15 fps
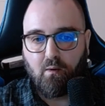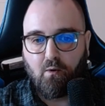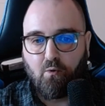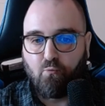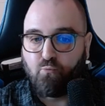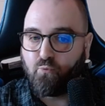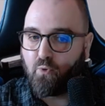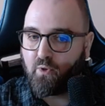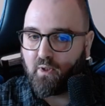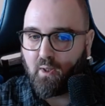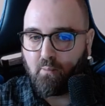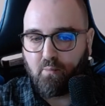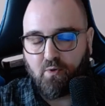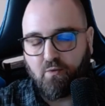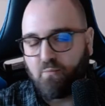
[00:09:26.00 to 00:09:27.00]
for
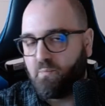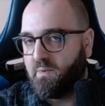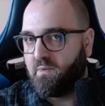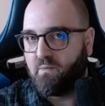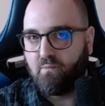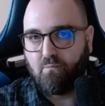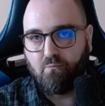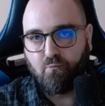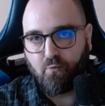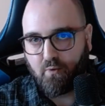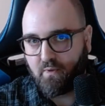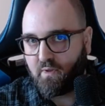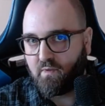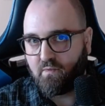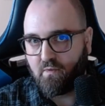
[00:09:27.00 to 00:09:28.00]
numbers, but for
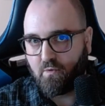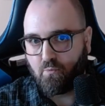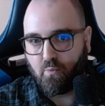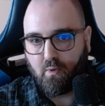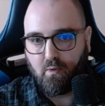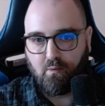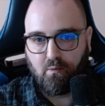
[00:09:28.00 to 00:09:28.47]
dates as well,